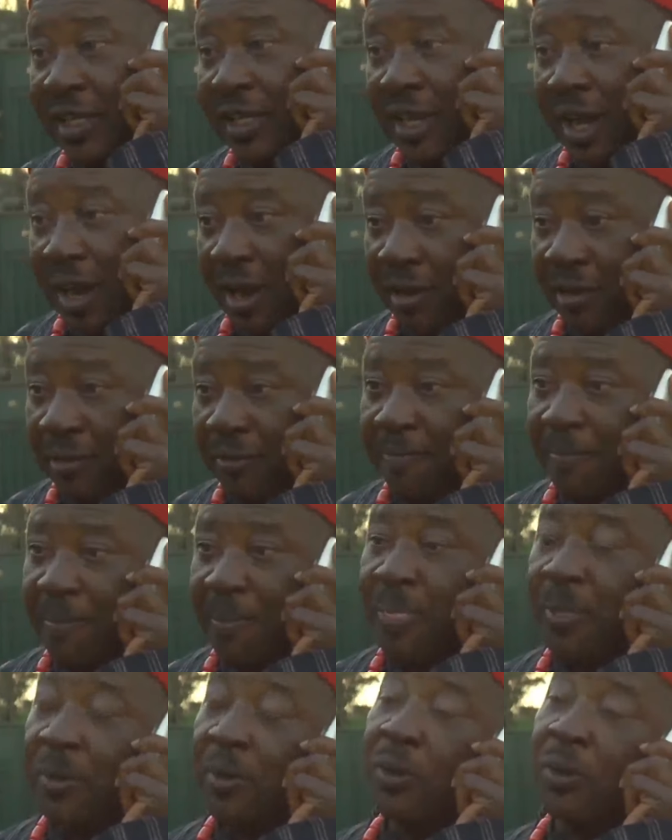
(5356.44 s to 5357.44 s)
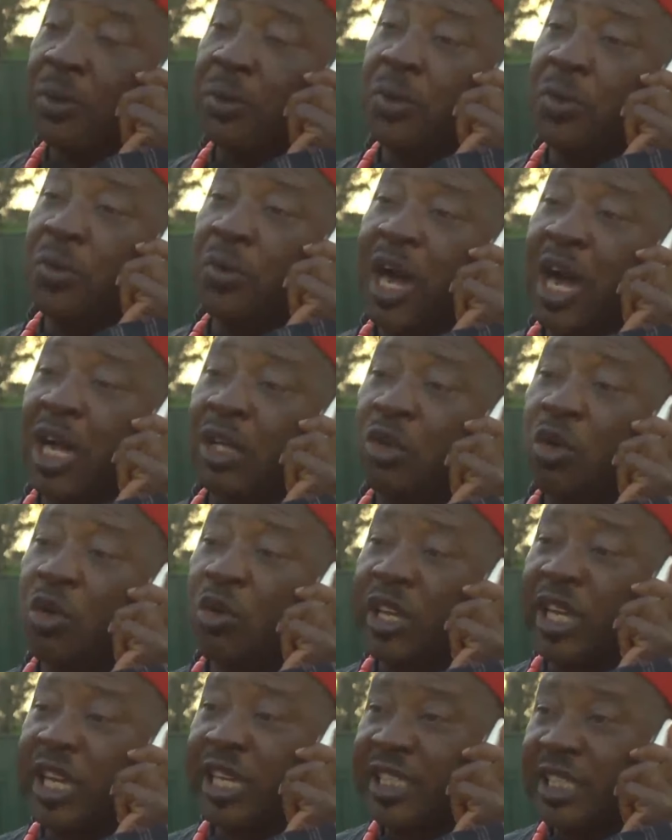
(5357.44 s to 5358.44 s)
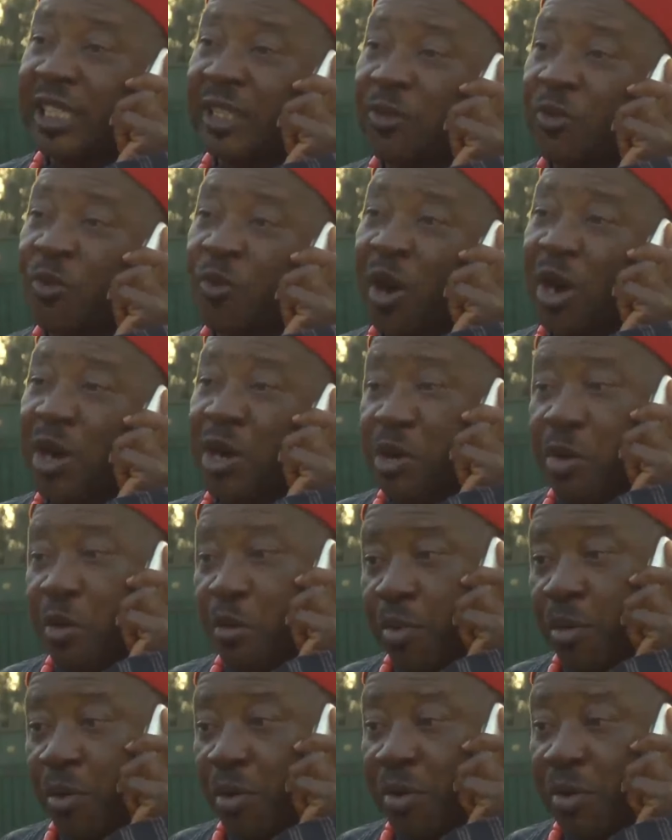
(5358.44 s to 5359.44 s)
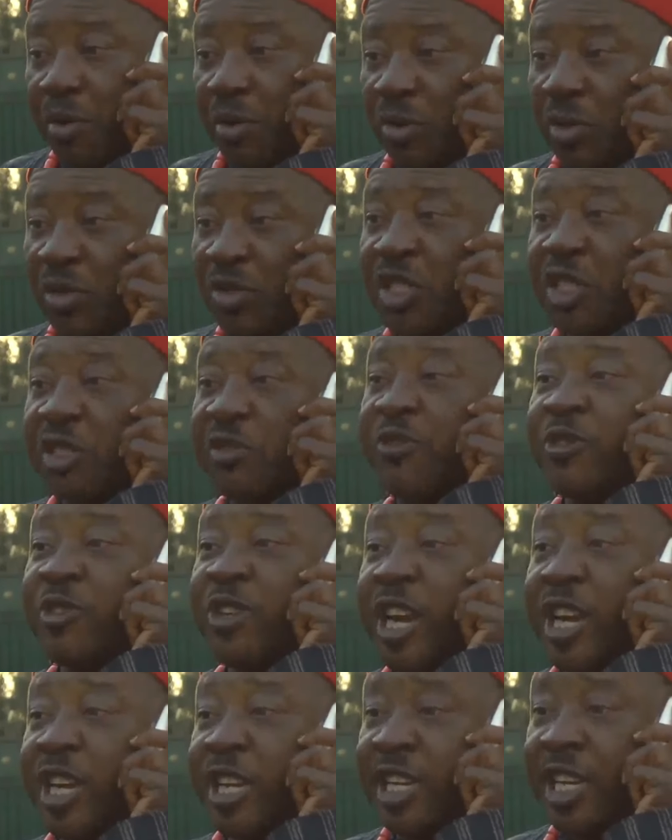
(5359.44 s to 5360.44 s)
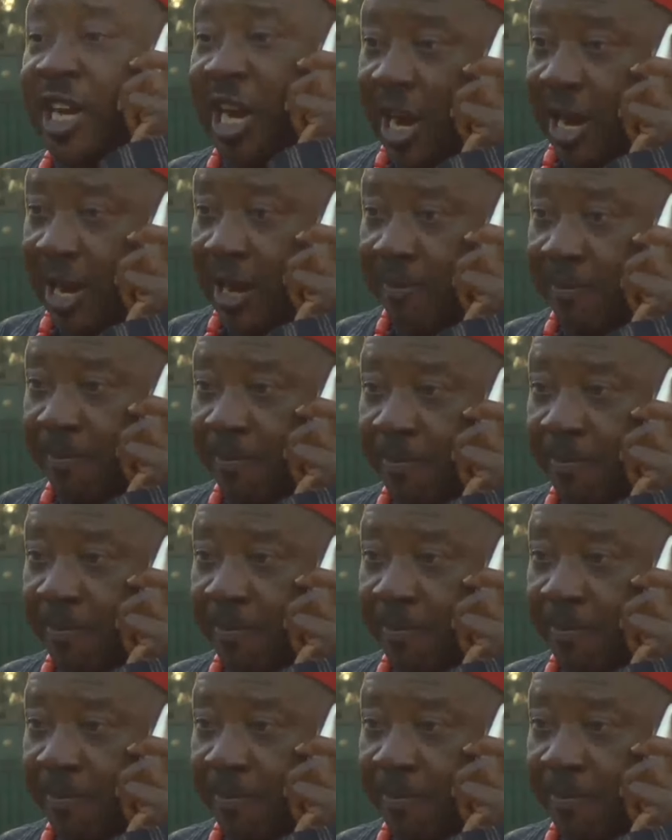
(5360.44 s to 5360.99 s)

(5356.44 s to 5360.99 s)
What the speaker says: Now, you are not getting one kobo. Not even a dime.